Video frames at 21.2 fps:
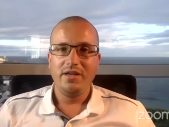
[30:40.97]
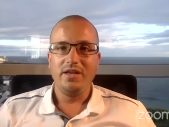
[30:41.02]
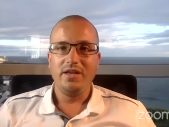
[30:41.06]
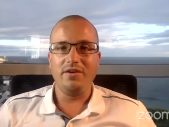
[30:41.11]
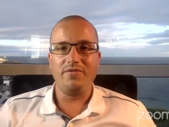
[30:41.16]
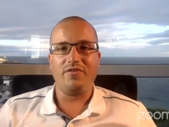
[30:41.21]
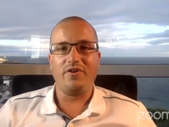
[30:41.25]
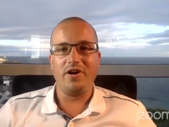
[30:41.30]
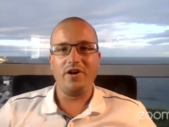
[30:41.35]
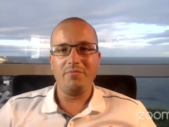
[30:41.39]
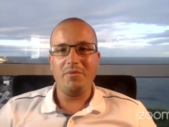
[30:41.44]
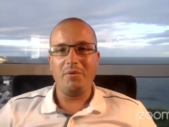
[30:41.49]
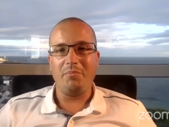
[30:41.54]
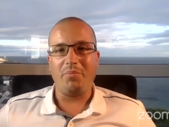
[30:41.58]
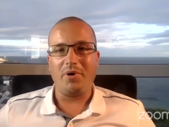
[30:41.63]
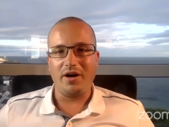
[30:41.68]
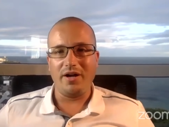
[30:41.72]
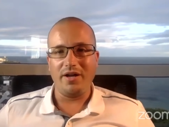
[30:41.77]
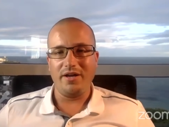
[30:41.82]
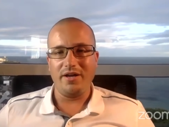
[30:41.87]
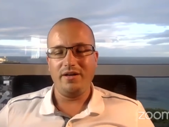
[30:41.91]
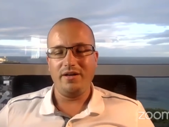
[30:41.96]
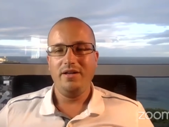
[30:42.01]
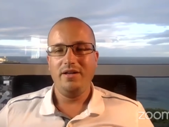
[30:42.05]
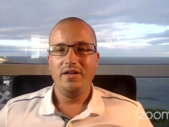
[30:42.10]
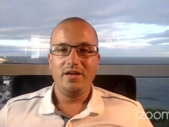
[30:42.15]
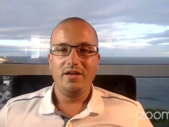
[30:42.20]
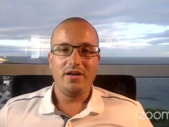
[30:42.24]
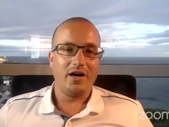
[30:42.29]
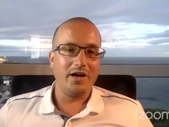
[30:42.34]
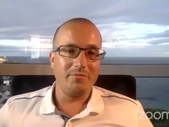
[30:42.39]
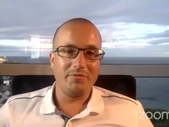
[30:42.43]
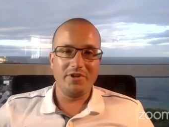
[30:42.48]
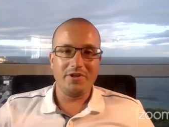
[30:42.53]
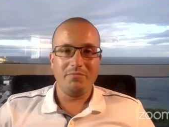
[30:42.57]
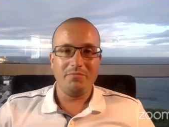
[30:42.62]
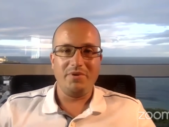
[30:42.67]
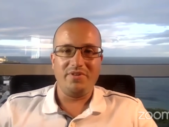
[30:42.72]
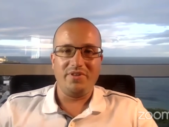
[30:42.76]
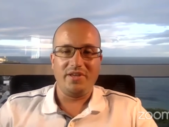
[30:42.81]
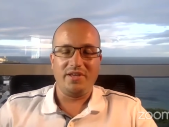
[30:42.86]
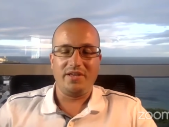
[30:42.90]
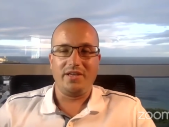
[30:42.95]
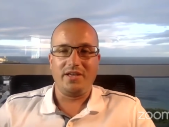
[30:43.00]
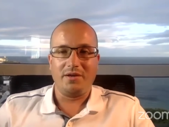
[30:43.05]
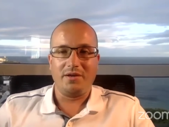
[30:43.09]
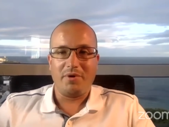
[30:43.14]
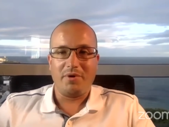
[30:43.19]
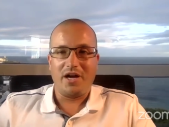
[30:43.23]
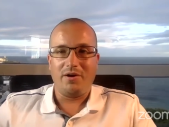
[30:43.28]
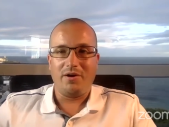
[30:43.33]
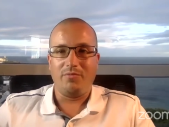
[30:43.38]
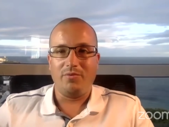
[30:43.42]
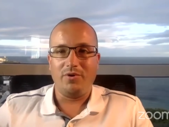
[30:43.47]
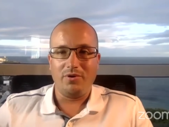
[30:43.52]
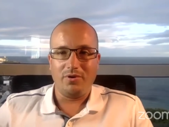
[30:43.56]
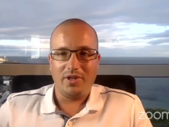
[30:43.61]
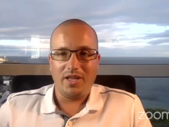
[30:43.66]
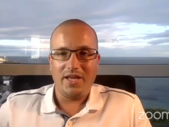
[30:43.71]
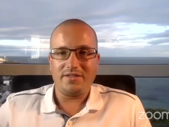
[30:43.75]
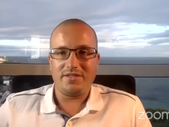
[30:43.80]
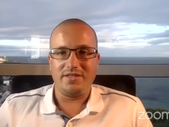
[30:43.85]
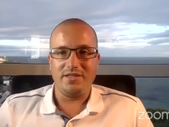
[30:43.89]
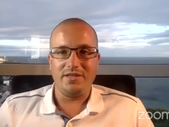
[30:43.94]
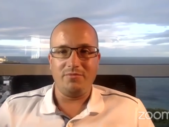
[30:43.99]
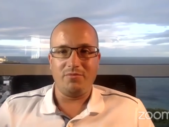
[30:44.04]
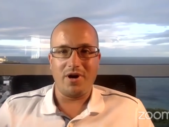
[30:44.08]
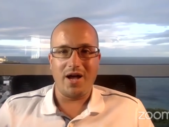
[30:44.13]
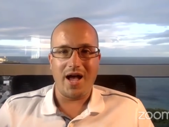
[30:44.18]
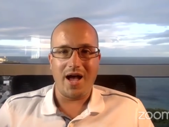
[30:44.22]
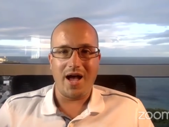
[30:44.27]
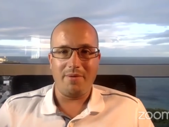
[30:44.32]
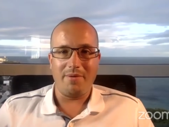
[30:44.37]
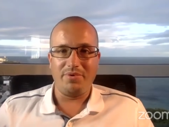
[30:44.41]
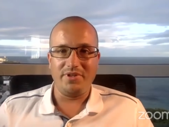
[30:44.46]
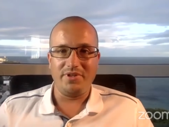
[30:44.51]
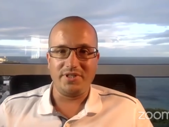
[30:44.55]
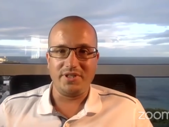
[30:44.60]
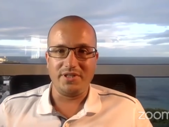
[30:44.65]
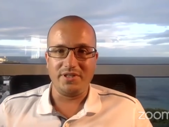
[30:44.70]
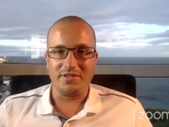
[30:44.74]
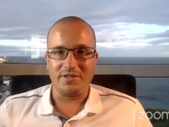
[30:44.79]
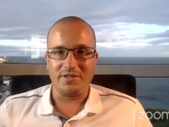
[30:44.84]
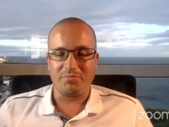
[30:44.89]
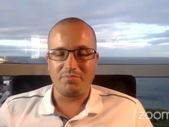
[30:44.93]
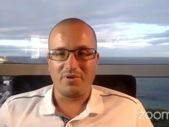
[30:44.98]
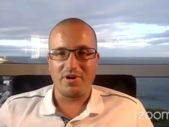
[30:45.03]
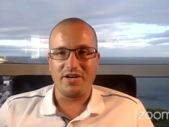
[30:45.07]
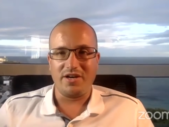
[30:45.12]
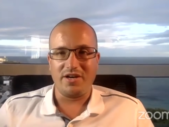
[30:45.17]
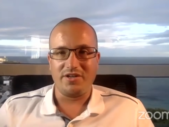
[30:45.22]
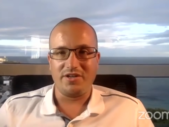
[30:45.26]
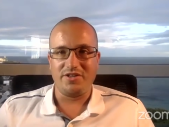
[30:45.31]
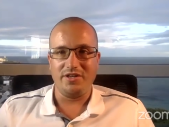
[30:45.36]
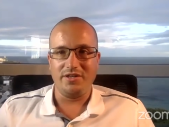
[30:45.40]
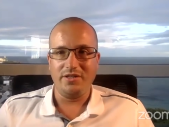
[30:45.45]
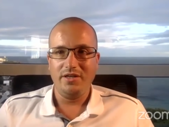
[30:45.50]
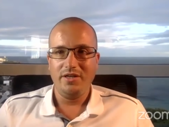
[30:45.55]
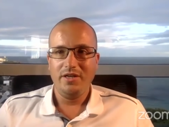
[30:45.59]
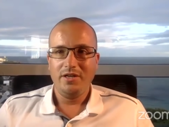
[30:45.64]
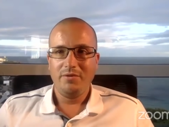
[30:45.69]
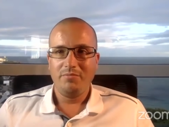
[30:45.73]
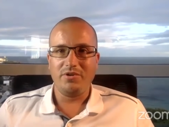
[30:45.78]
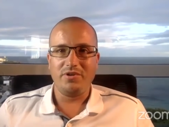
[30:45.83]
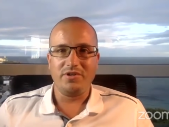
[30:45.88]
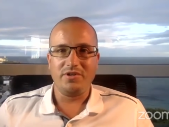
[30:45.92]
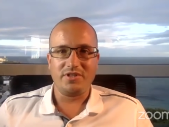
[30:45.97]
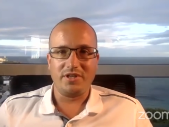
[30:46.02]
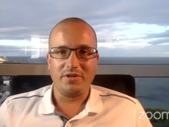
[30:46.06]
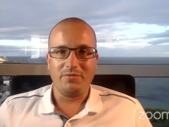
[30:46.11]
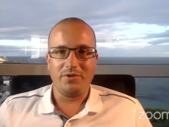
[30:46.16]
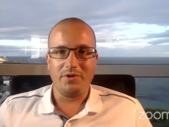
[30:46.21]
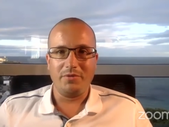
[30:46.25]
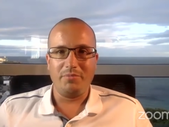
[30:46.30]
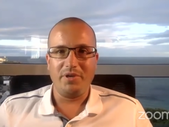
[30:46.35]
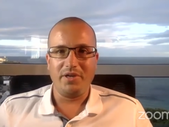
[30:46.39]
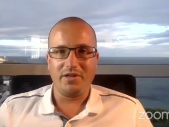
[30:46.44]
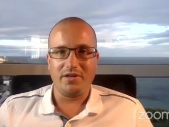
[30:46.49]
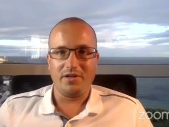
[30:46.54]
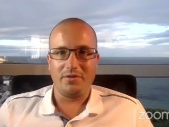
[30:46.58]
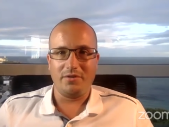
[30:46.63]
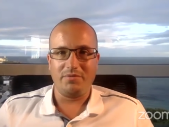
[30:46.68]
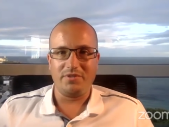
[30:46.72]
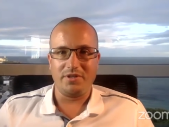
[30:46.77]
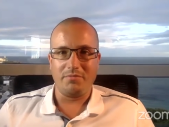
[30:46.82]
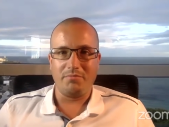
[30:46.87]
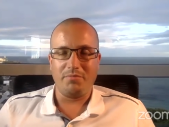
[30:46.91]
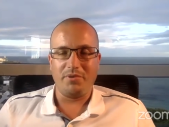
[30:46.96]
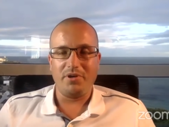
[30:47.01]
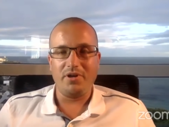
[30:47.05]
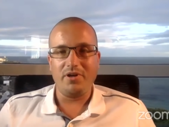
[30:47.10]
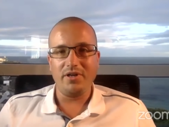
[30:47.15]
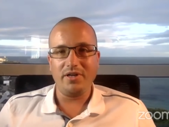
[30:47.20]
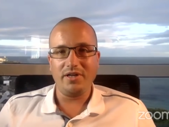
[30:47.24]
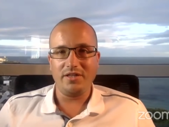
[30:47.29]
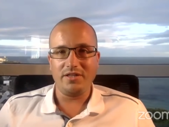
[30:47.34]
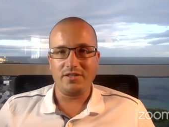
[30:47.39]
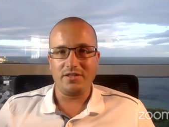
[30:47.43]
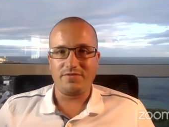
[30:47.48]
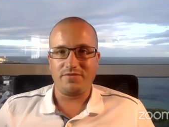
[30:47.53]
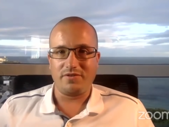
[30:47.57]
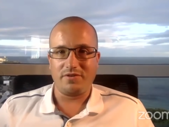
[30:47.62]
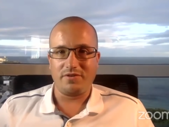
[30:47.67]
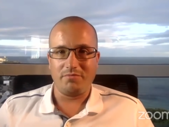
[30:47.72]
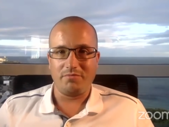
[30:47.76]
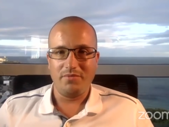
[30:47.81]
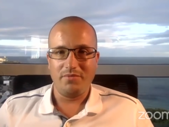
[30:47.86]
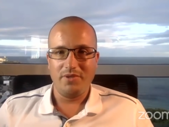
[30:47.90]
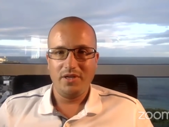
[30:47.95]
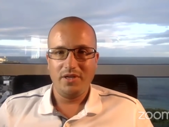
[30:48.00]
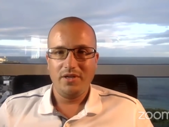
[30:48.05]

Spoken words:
If I'm a buyer, I'm going to be thinking about, well, let's see what happens in a depression, because I want to pick up some bargains from